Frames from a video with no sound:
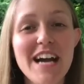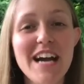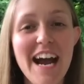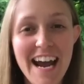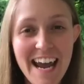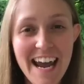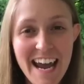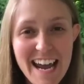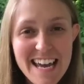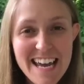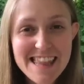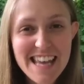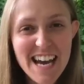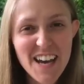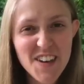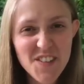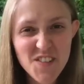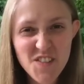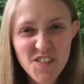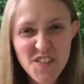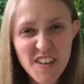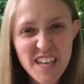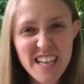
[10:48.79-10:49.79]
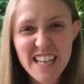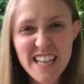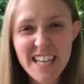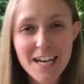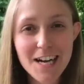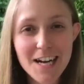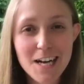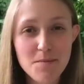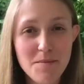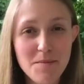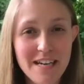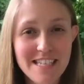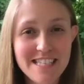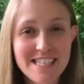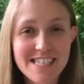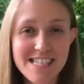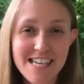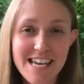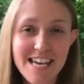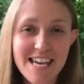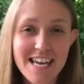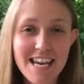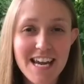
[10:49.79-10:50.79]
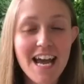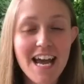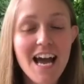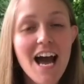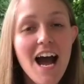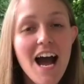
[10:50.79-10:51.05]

I hate that feeling on my skin.